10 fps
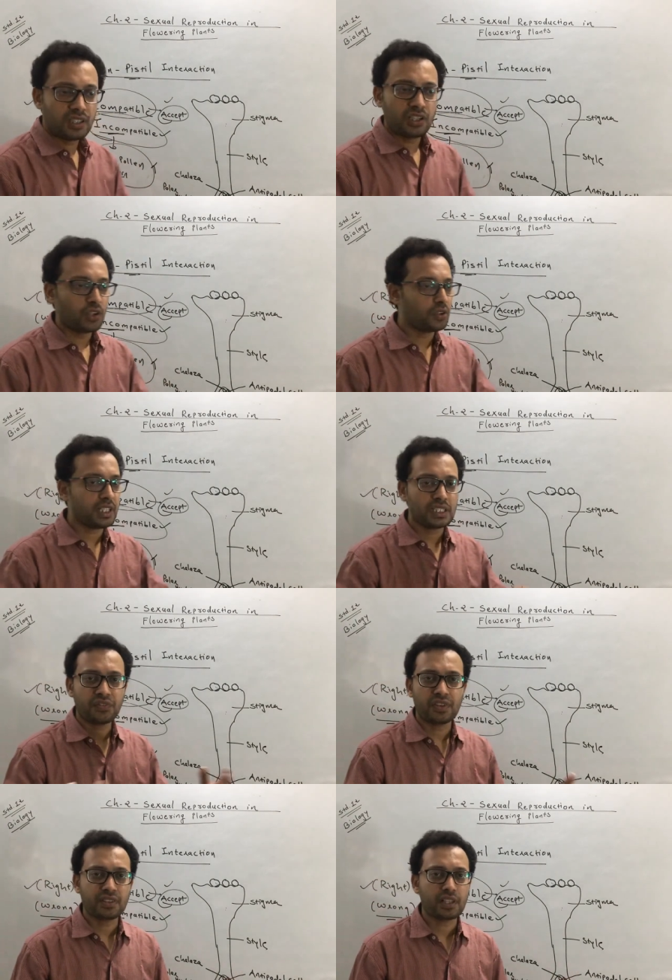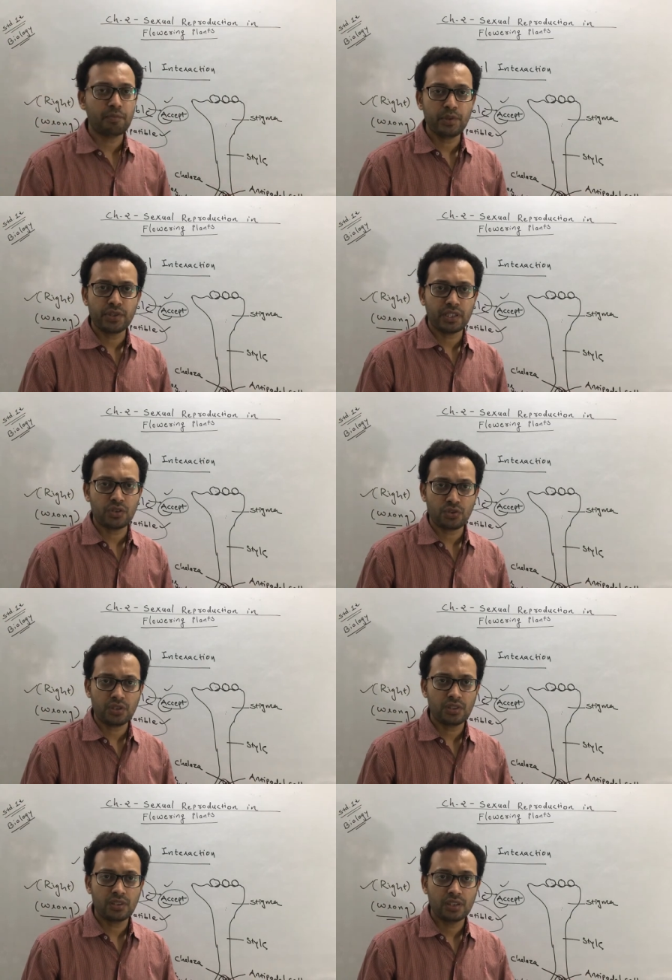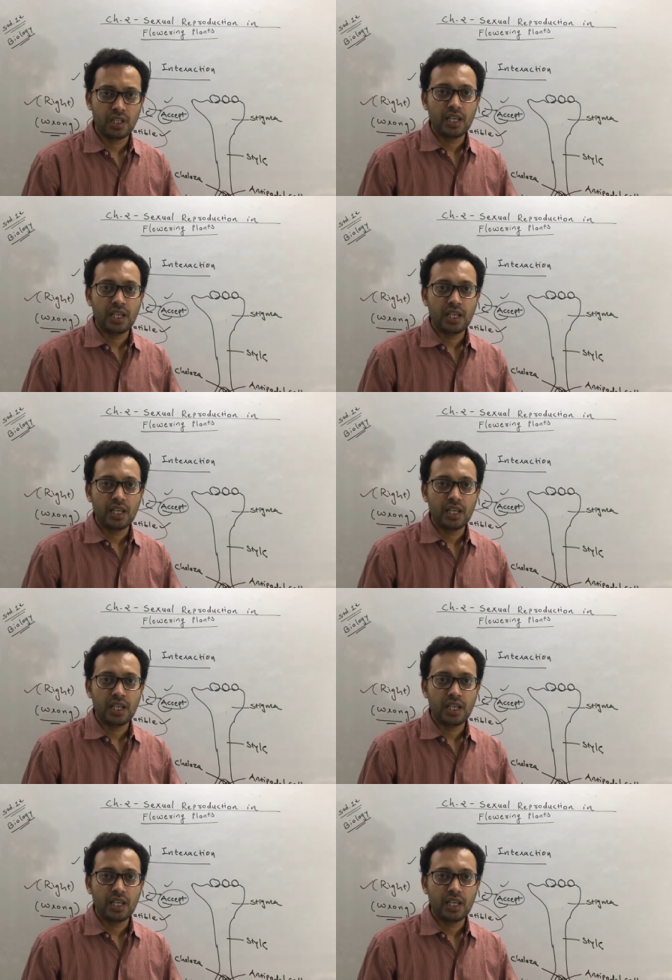no, there is further communication.